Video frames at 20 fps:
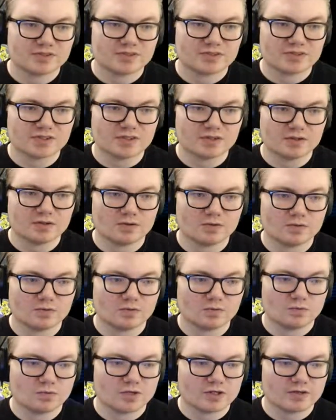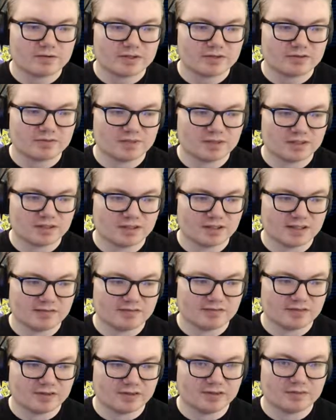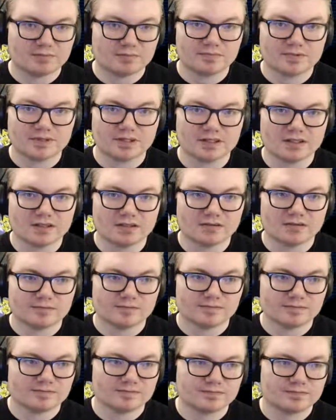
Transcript: so where do I do my level up now?